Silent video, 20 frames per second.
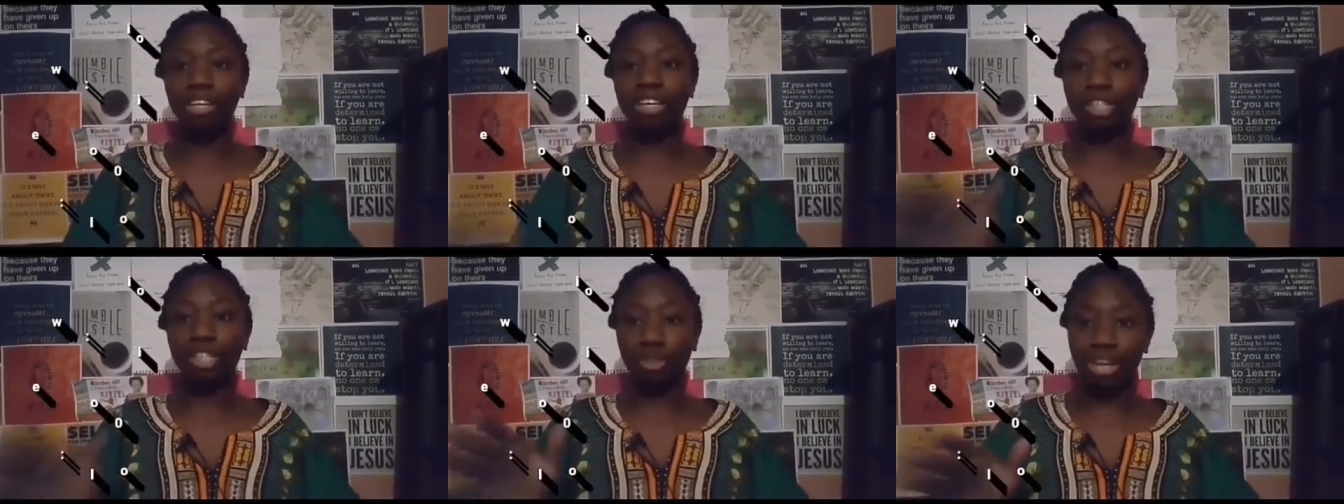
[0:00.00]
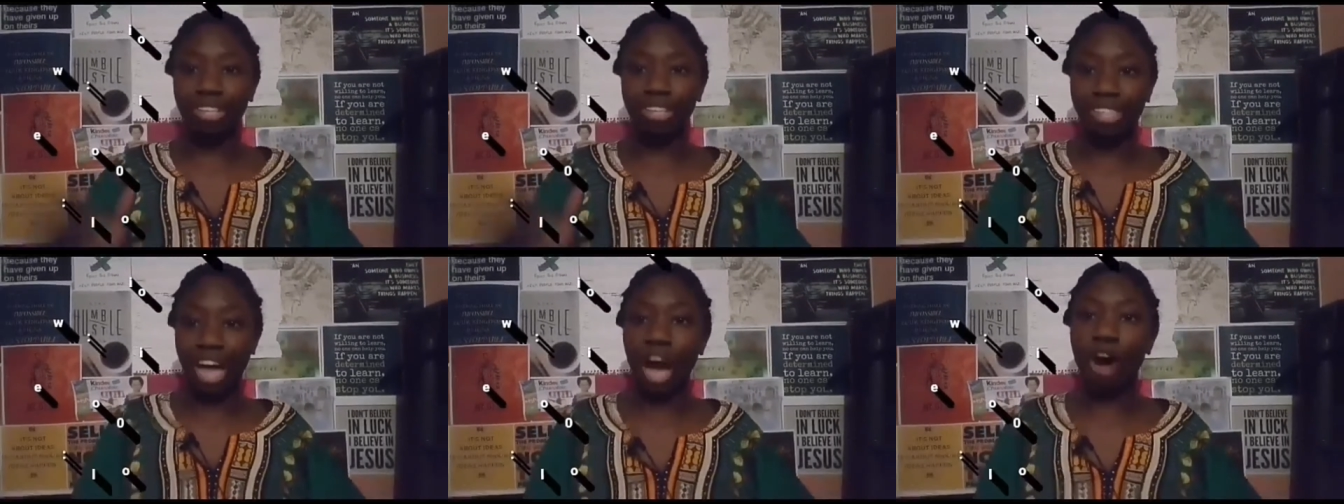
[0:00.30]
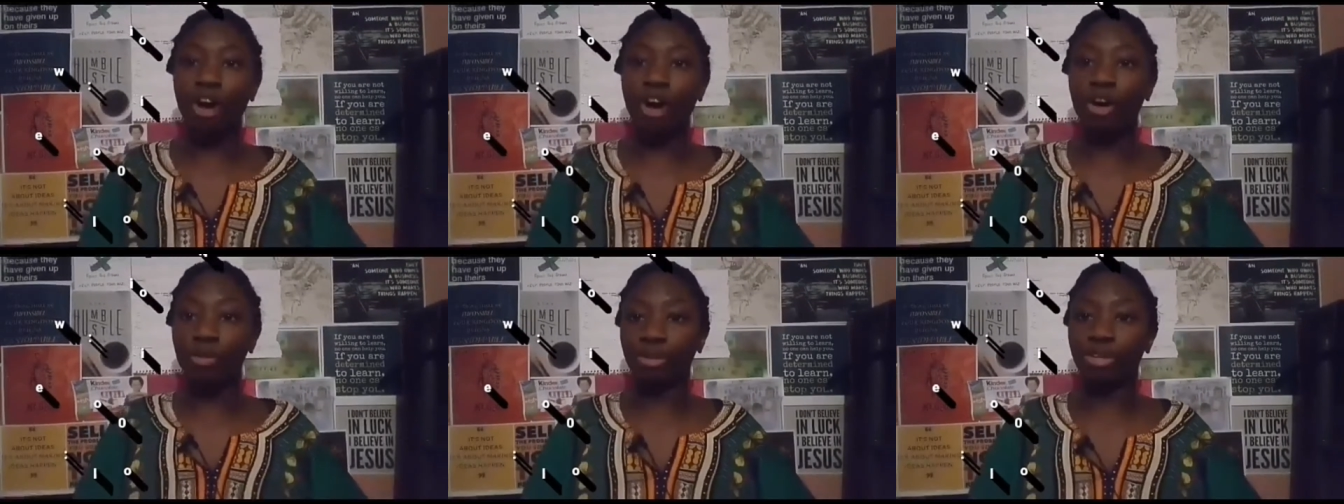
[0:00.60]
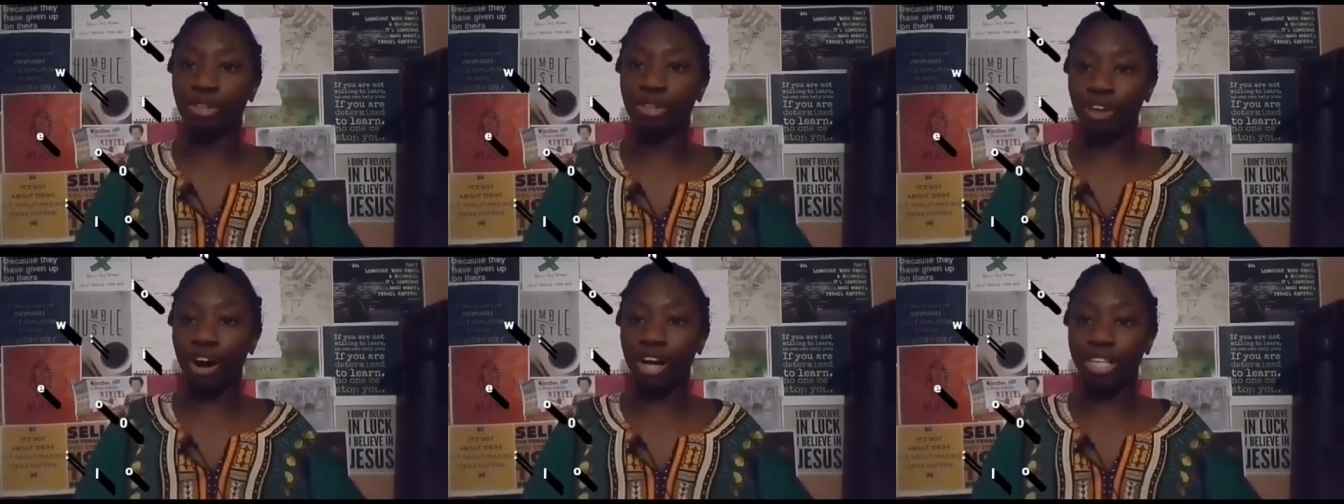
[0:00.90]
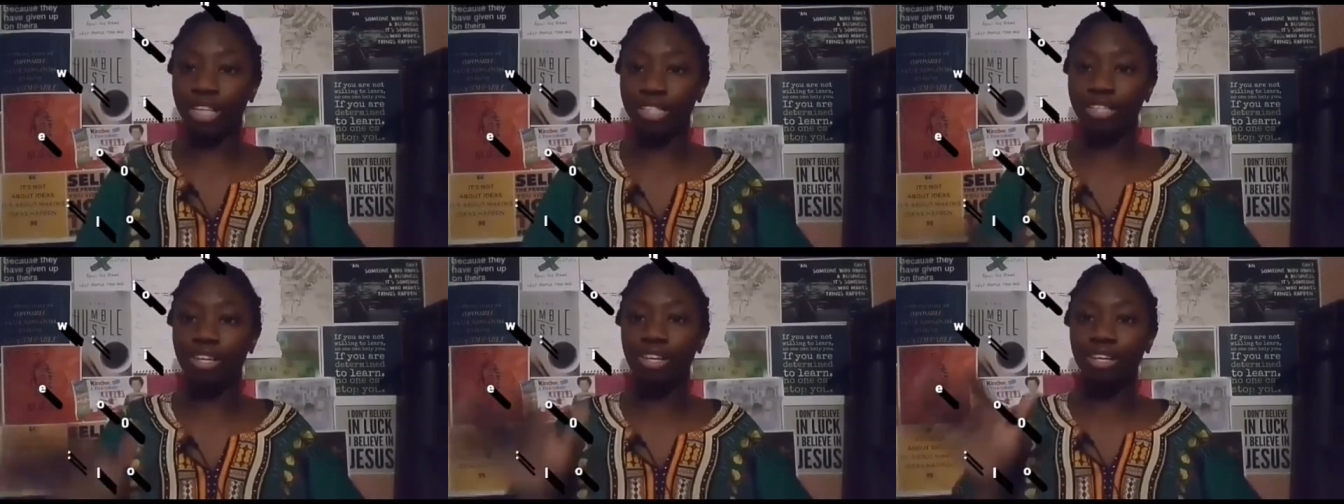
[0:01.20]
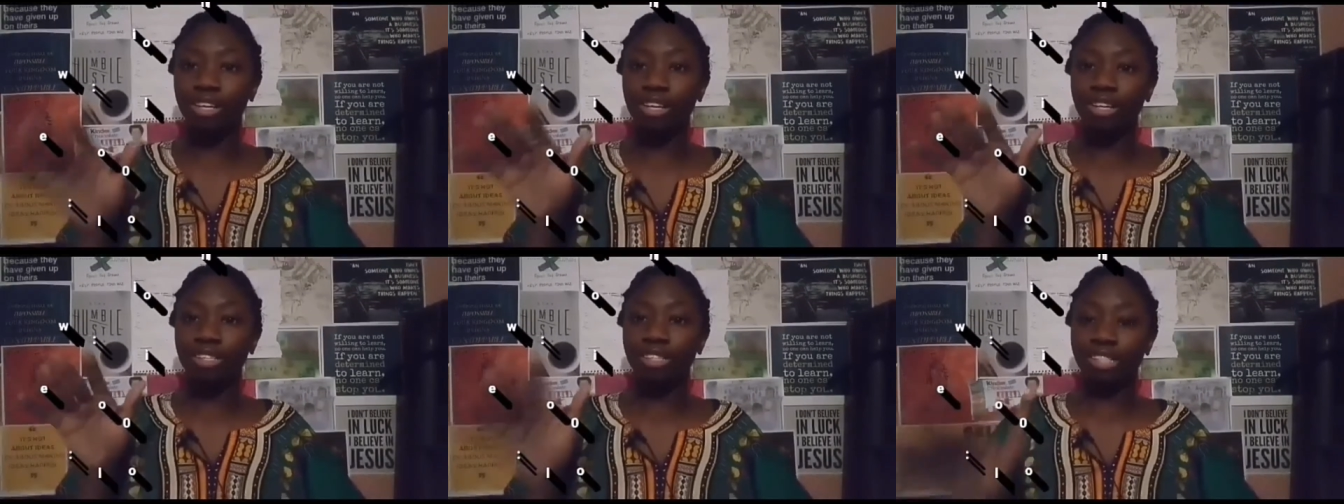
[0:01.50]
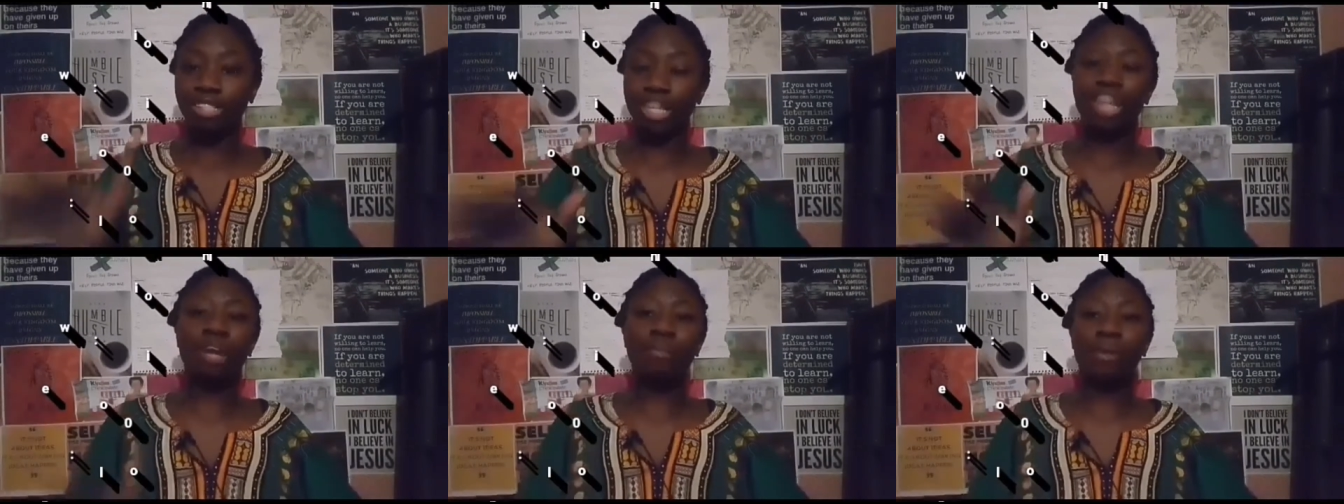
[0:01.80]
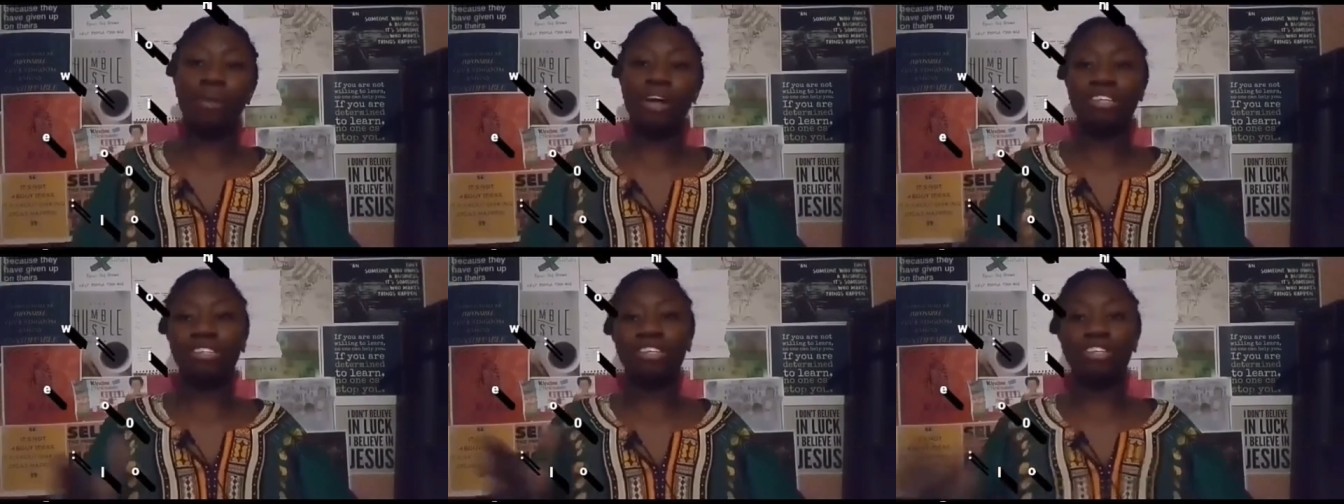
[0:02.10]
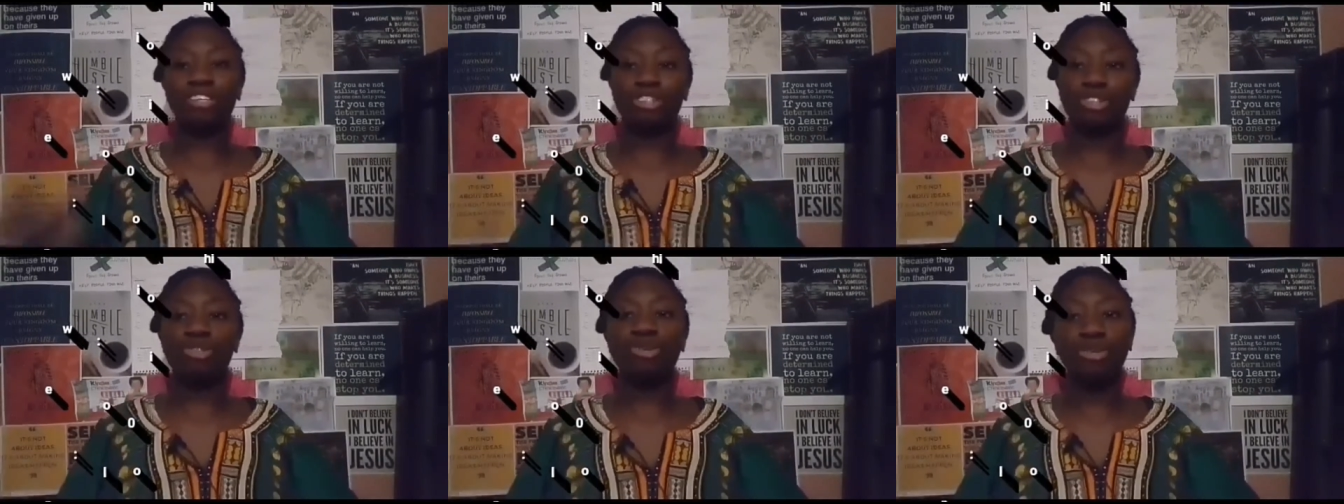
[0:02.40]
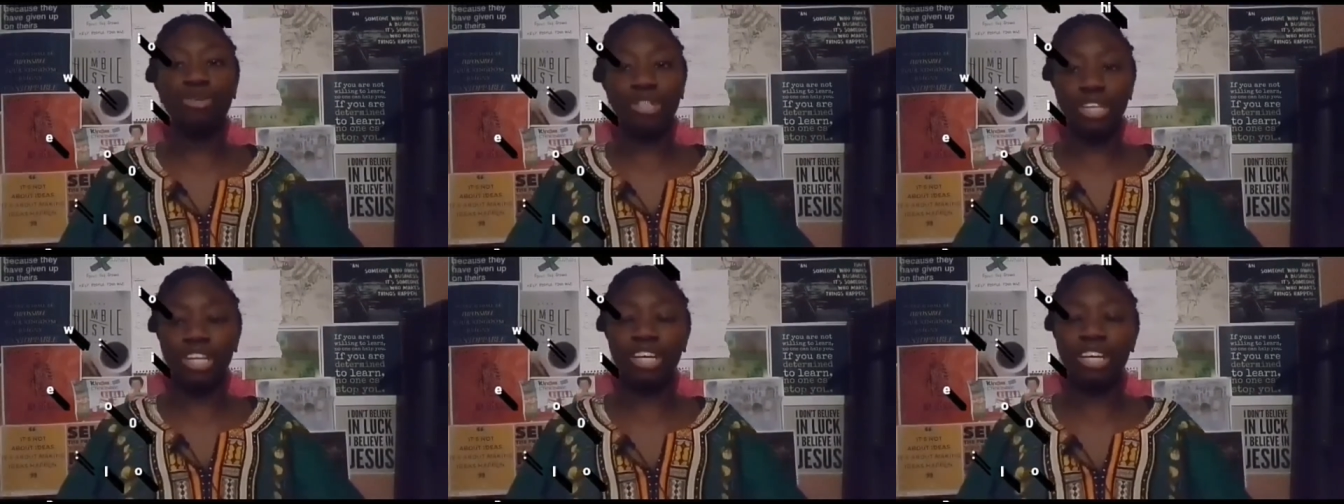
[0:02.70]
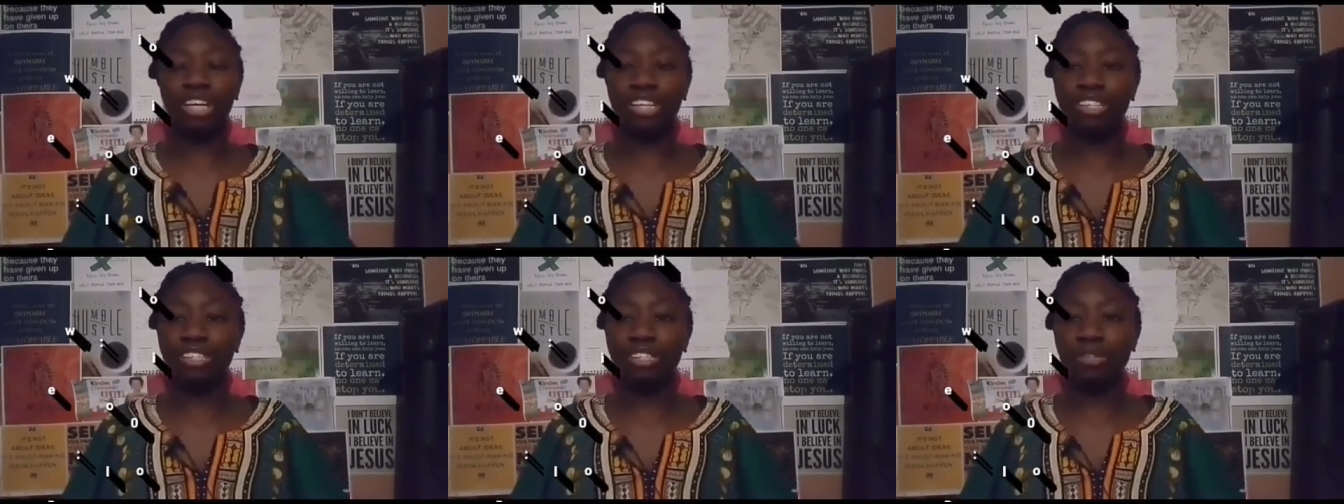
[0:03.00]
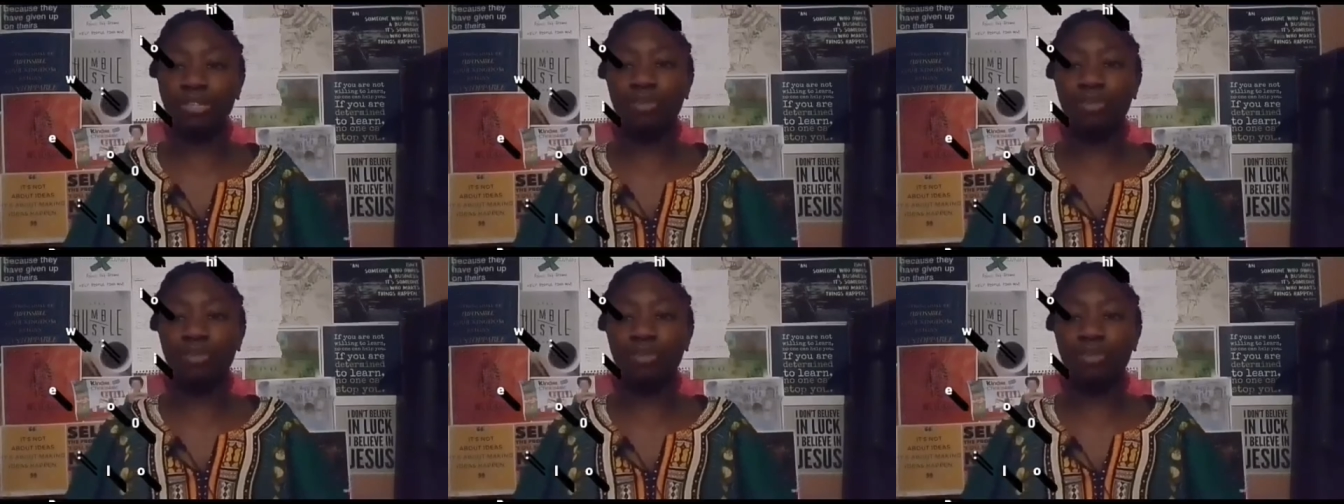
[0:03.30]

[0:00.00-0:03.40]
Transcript: as well as that, I hope you guys celebrated New Year's